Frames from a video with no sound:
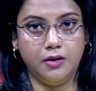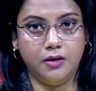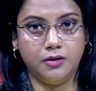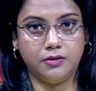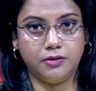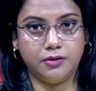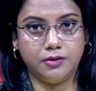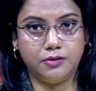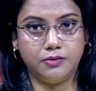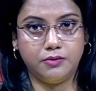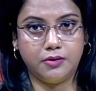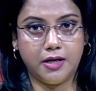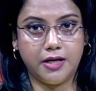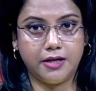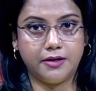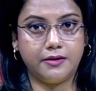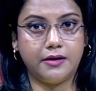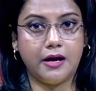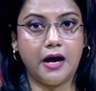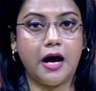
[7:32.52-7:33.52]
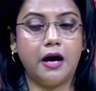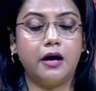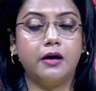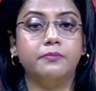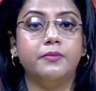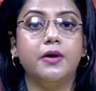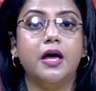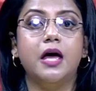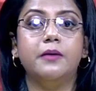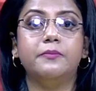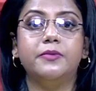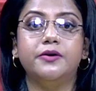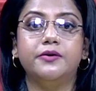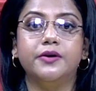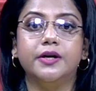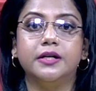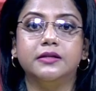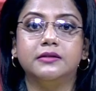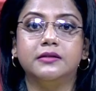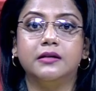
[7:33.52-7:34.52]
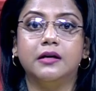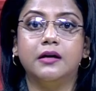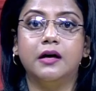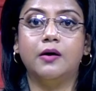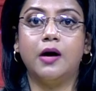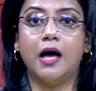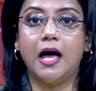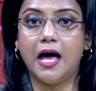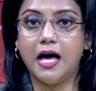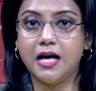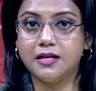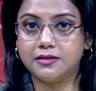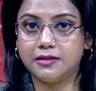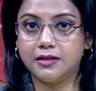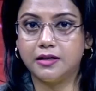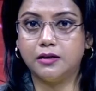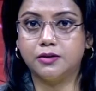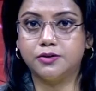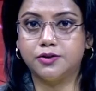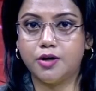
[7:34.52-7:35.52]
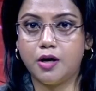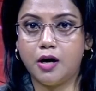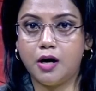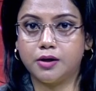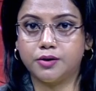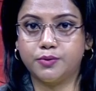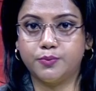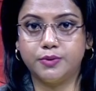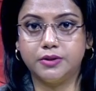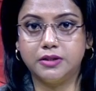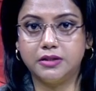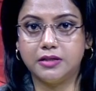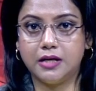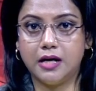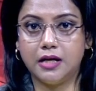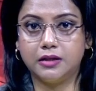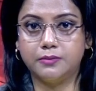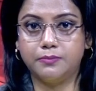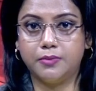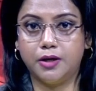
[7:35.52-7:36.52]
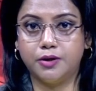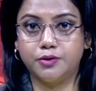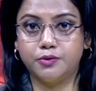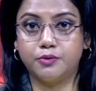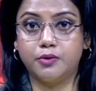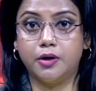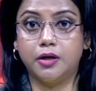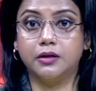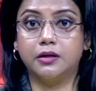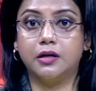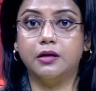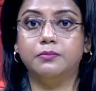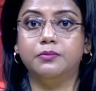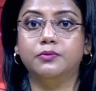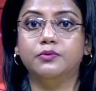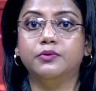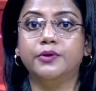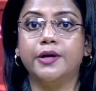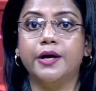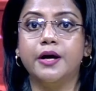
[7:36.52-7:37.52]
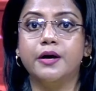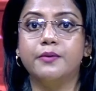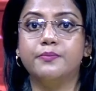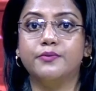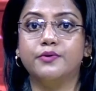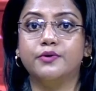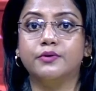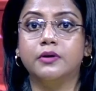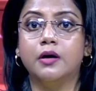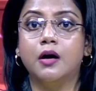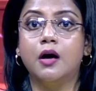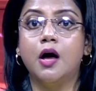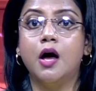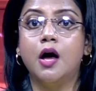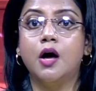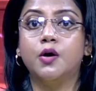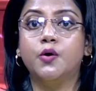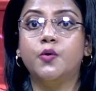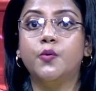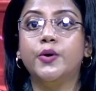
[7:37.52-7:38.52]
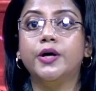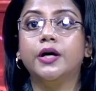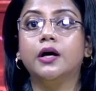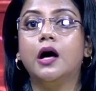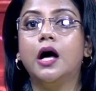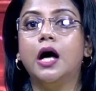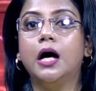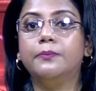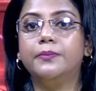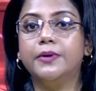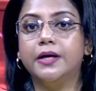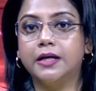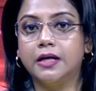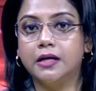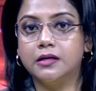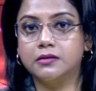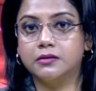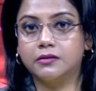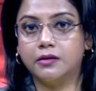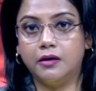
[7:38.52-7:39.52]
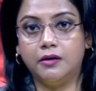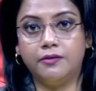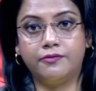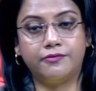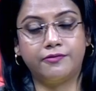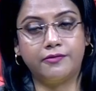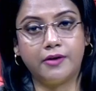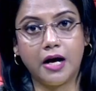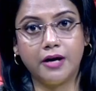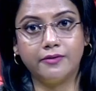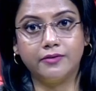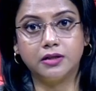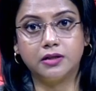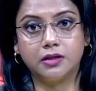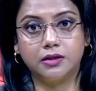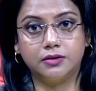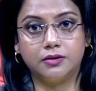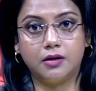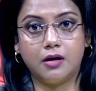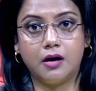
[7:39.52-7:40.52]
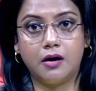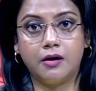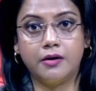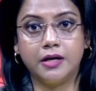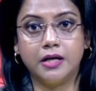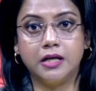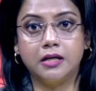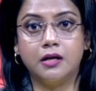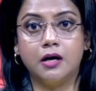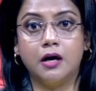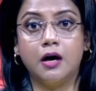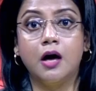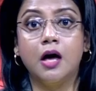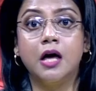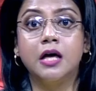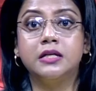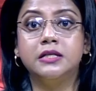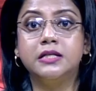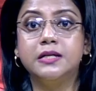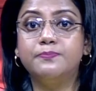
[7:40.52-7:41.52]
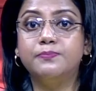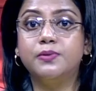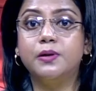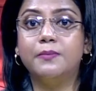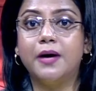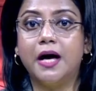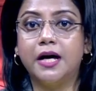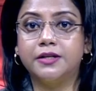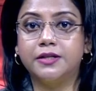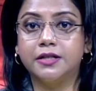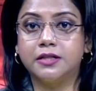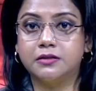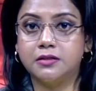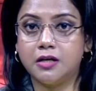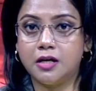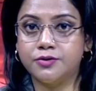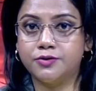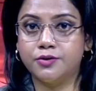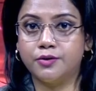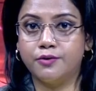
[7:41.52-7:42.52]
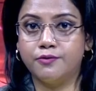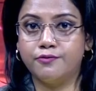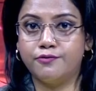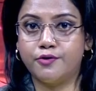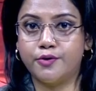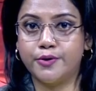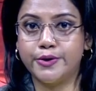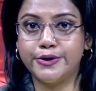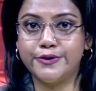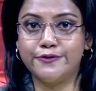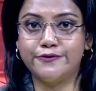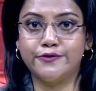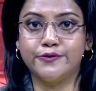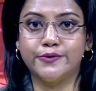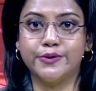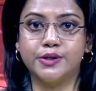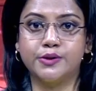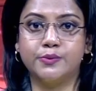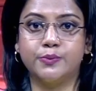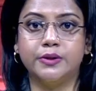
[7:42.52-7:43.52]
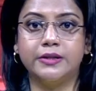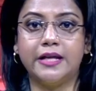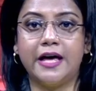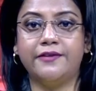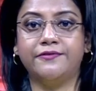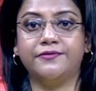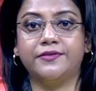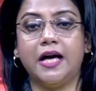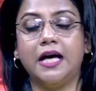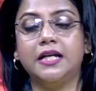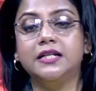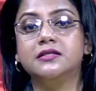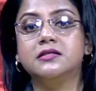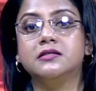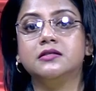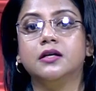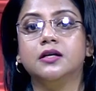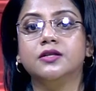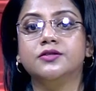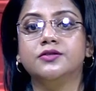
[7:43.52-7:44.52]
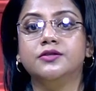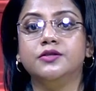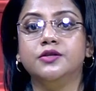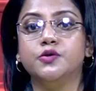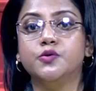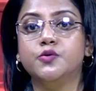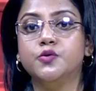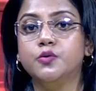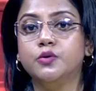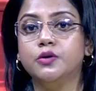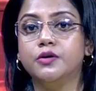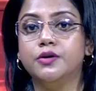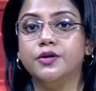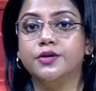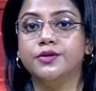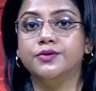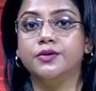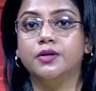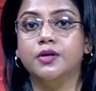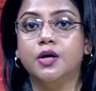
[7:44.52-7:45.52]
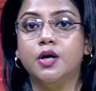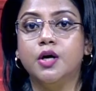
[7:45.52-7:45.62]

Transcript: The United Arab Emirates has held talks with the Taliban to run Kabul airport, going up against Gulf rival Qatar in a diplomatic tussle for influence with Afghanistan's new rulers.